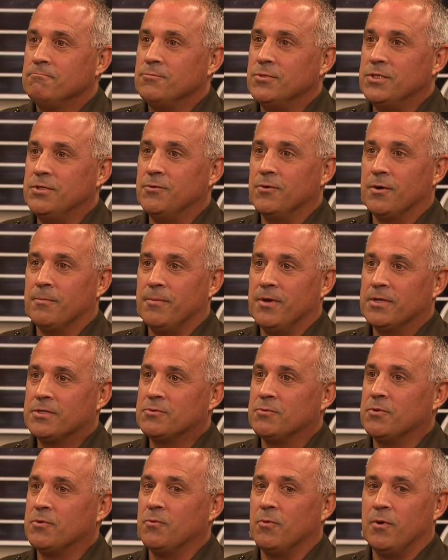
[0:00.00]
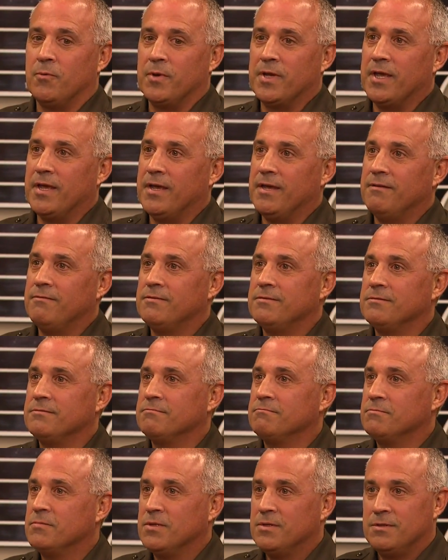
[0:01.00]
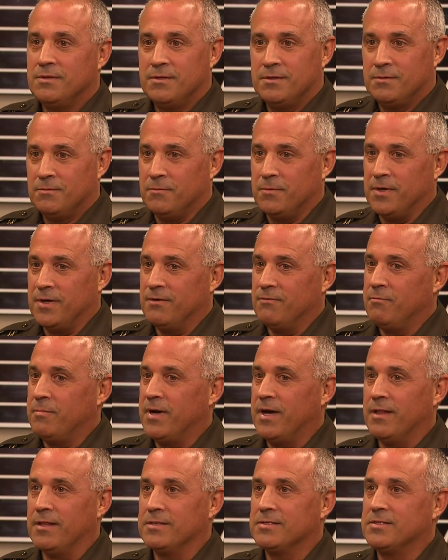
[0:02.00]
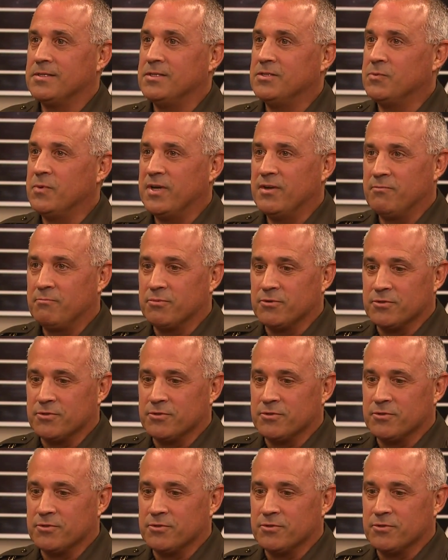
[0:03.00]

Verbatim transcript: We do our best with what we have, and we have policies, we have